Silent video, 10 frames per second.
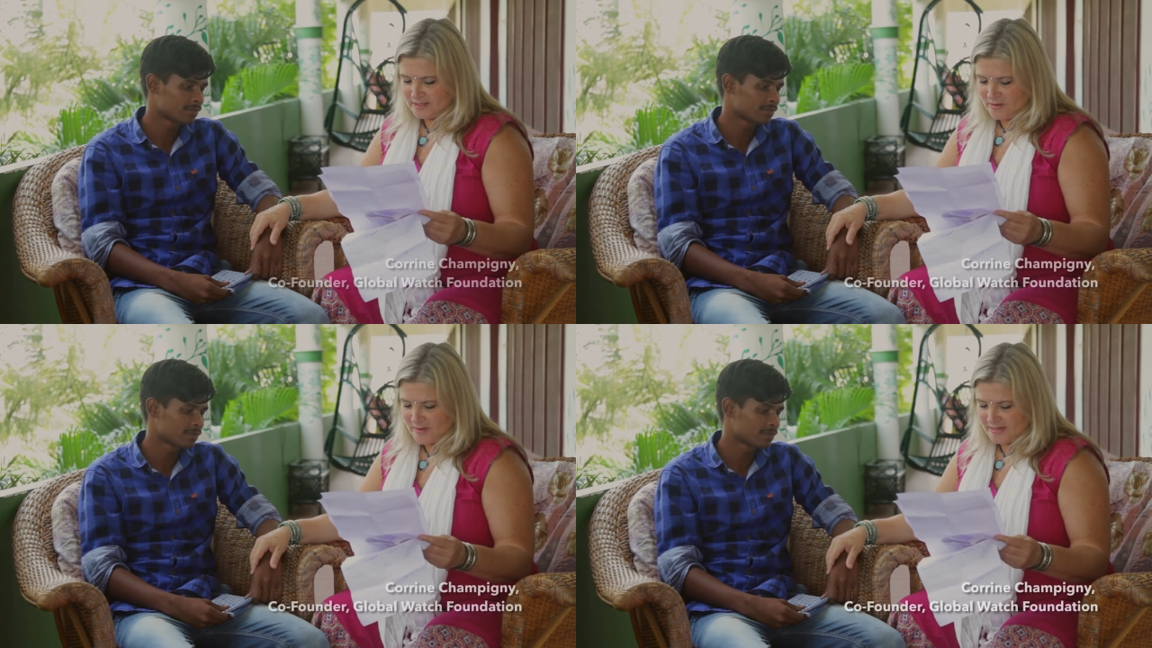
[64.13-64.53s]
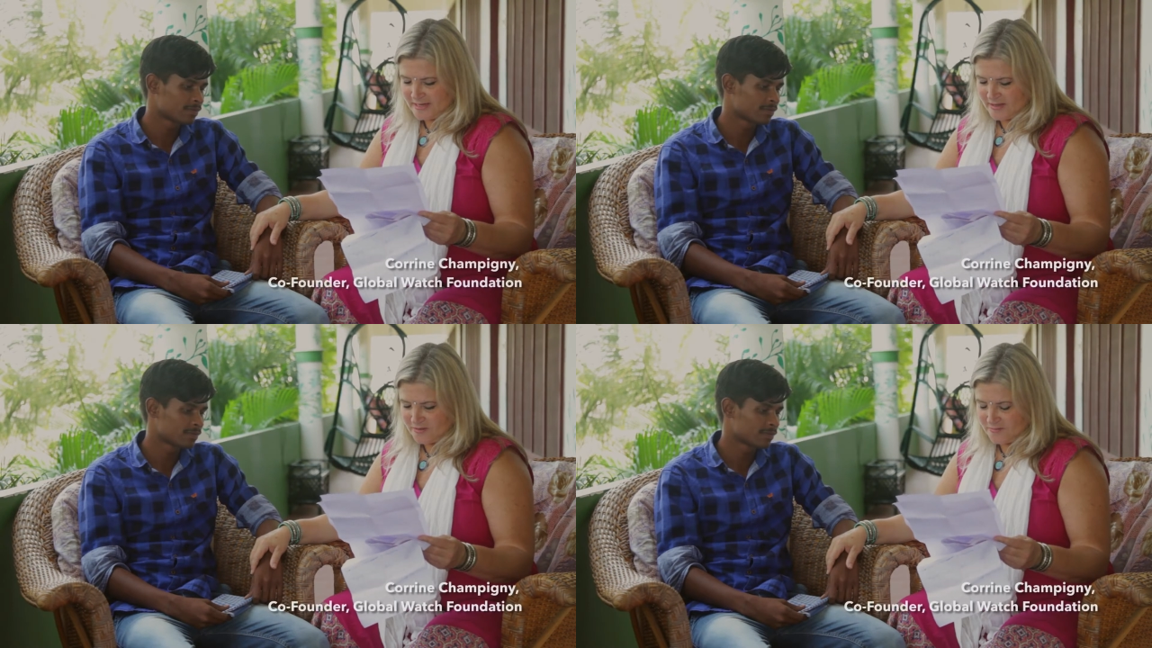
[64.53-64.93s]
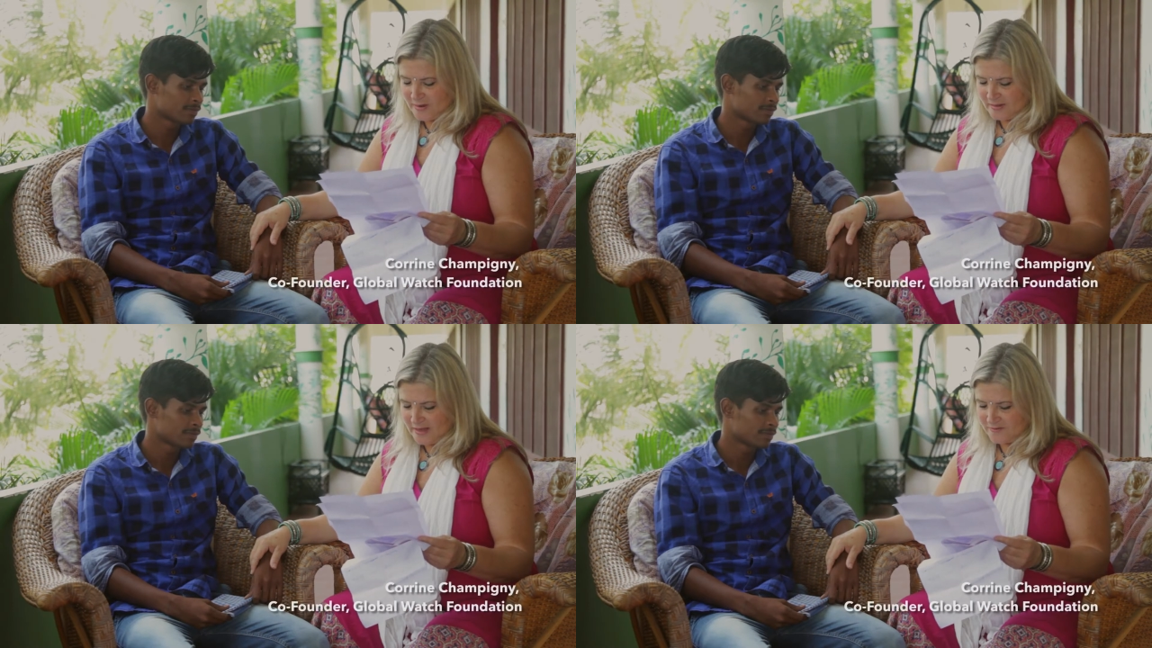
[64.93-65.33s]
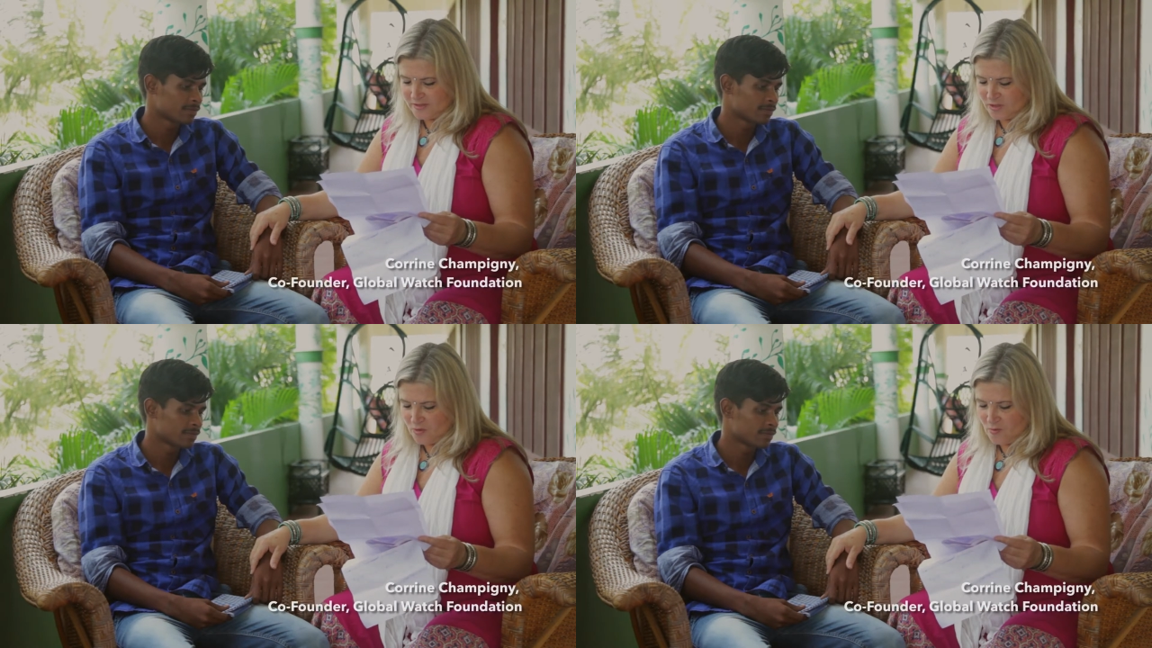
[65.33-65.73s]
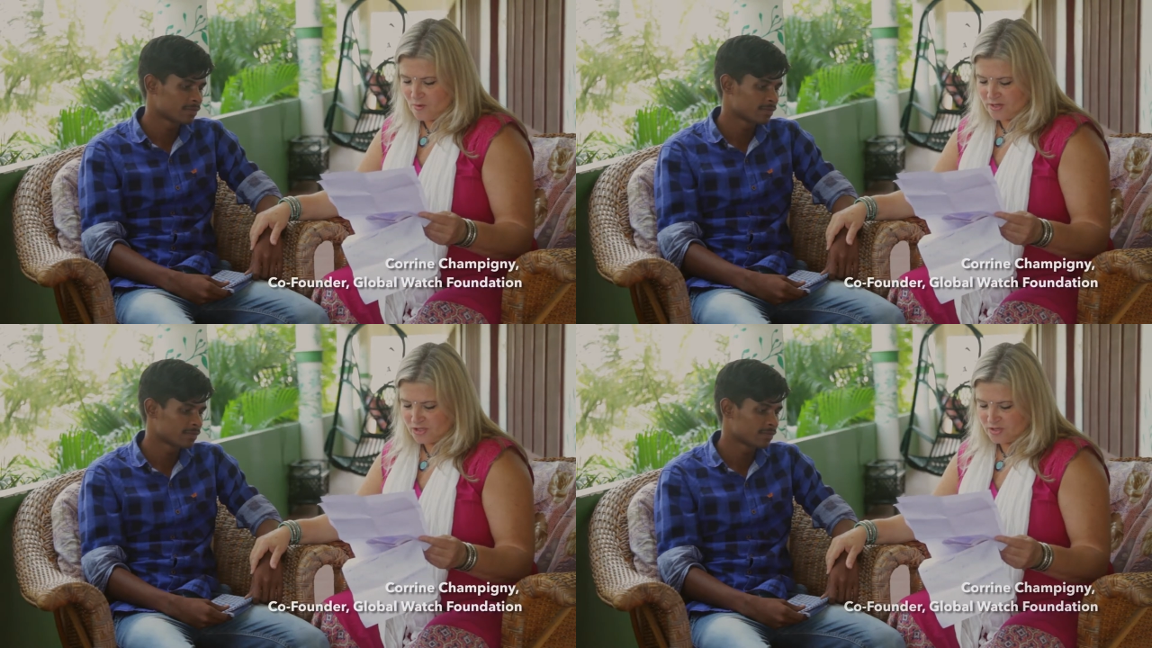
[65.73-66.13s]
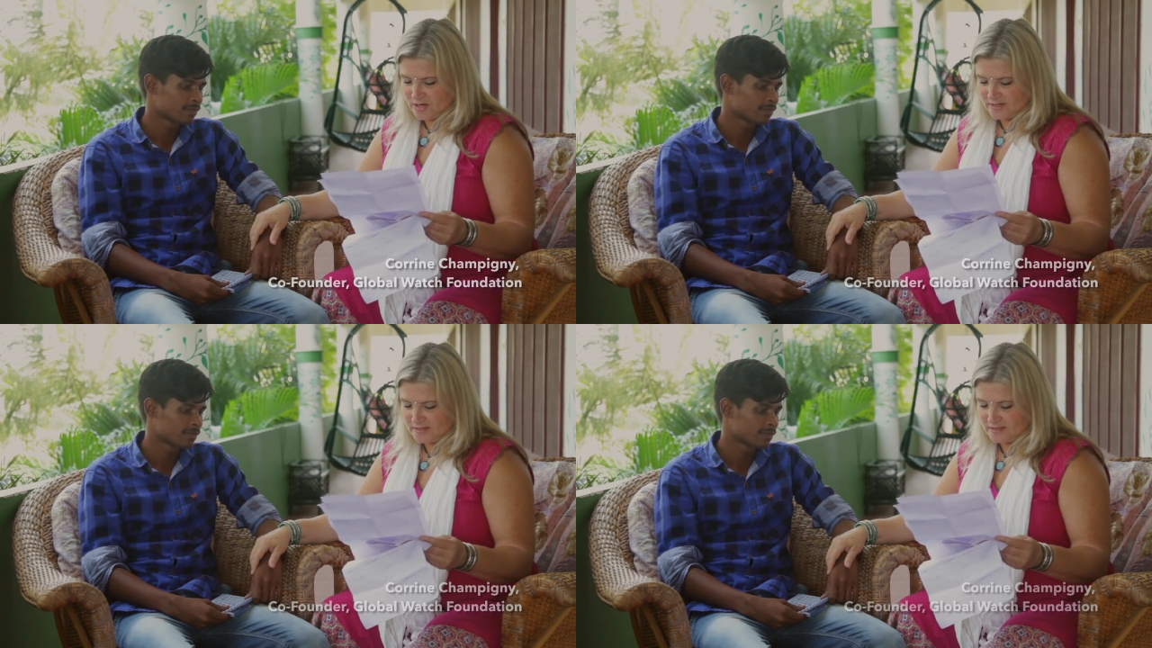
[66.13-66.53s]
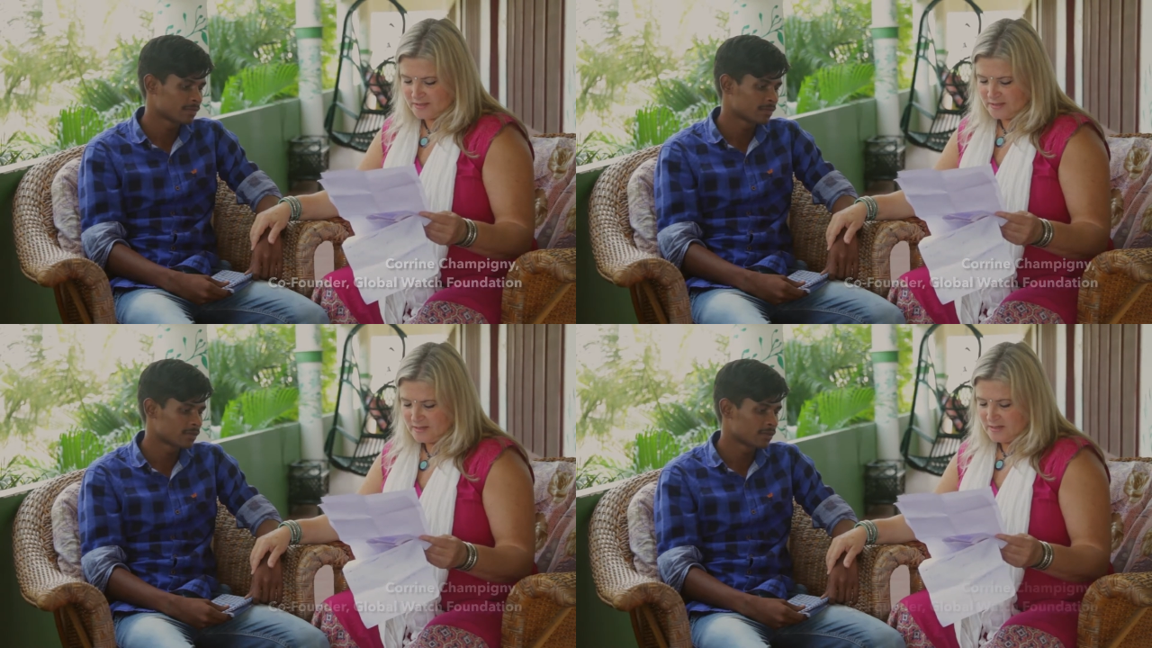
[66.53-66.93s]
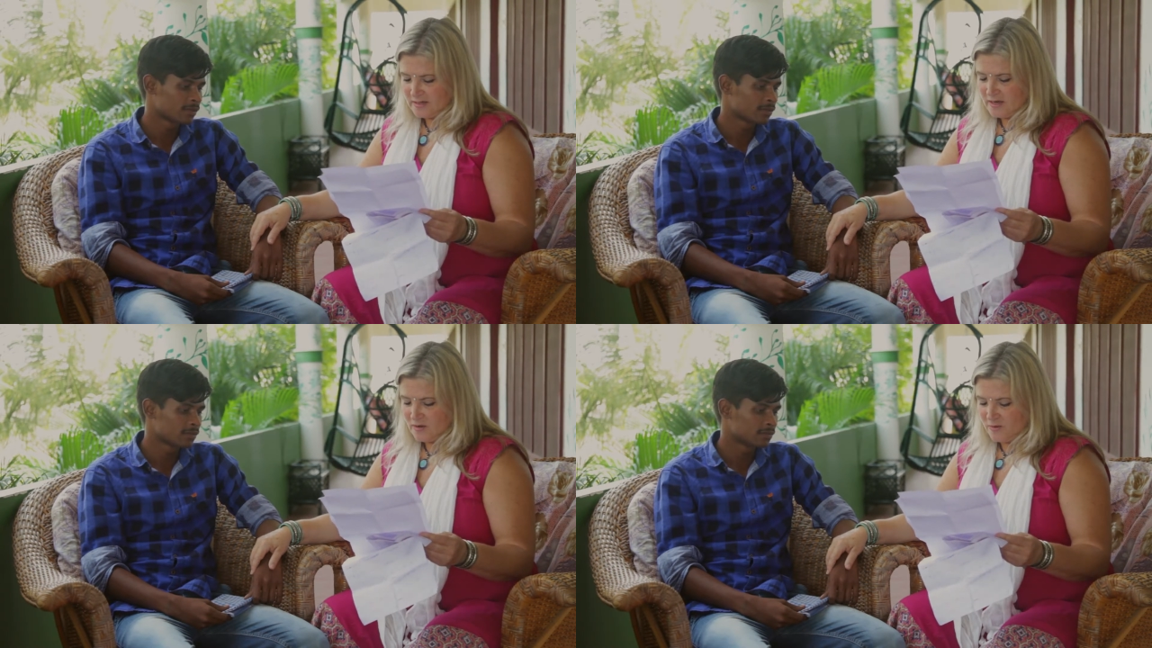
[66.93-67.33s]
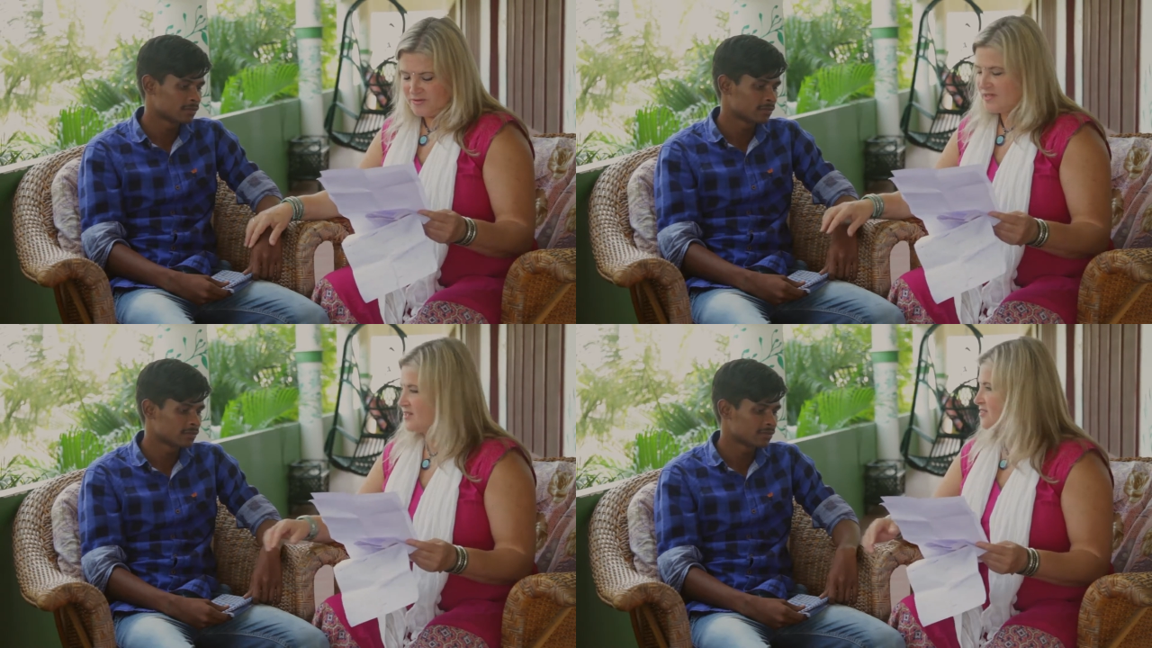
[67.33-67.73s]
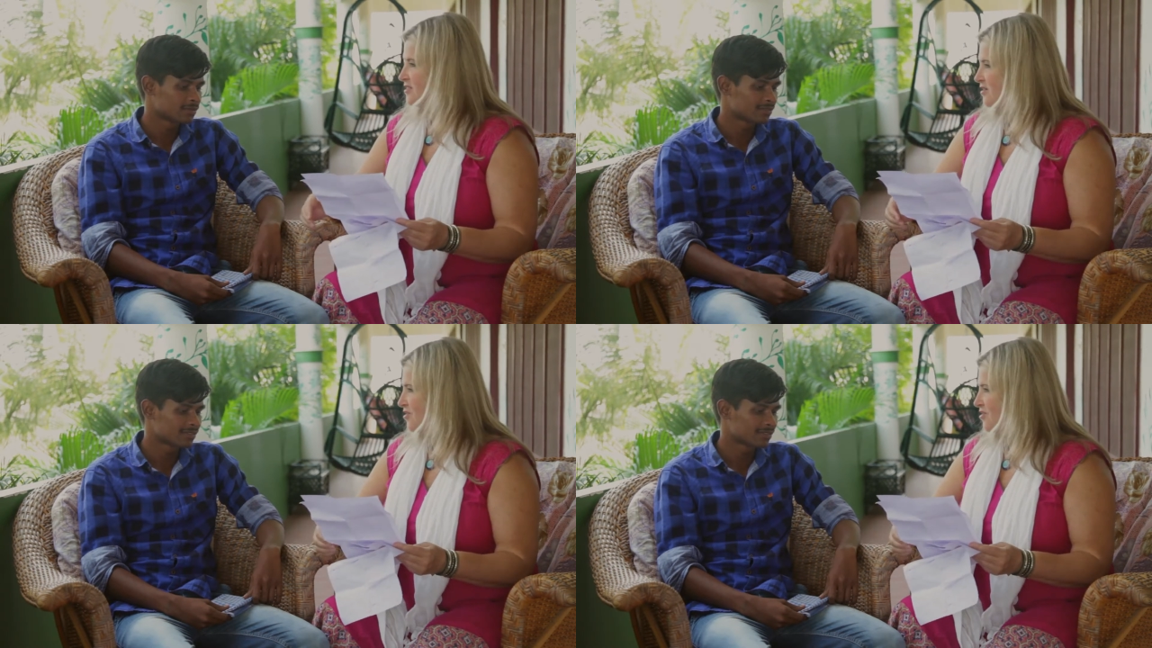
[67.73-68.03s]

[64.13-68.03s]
Speaker 1: till my death. My life is Global Watch Trust with Satyan